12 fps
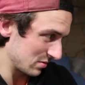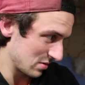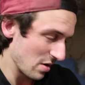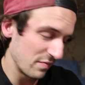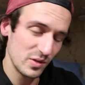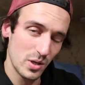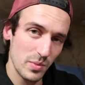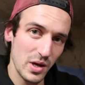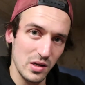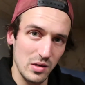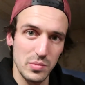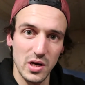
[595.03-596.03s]
Hopefully I'll
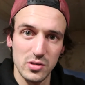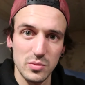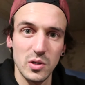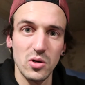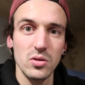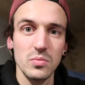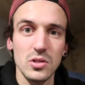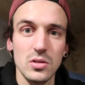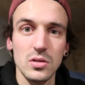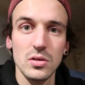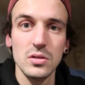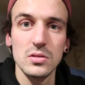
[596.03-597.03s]
make it by tomorrow
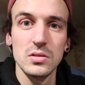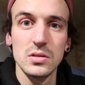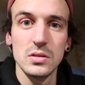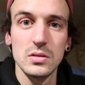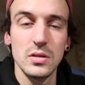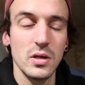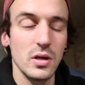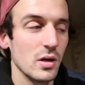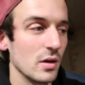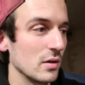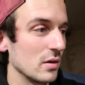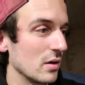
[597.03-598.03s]
because,
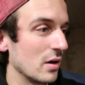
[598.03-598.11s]
yeah,